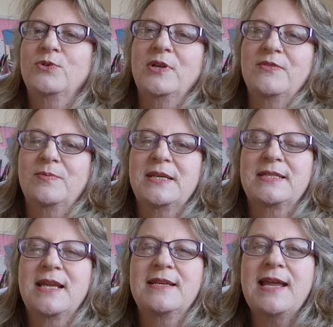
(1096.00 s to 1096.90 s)
all over the
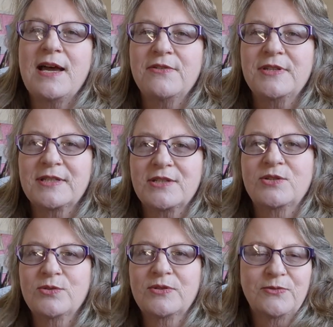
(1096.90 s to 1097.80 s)
place. Now that
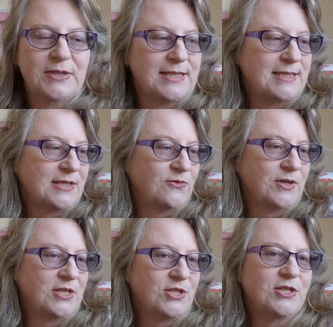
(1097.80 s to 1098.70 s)
Tour de Fleece has
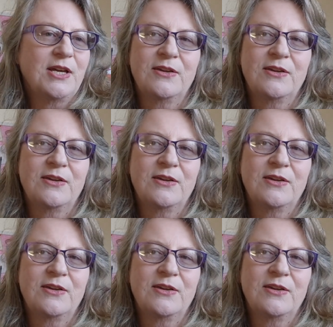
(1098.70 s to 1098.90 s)
finished,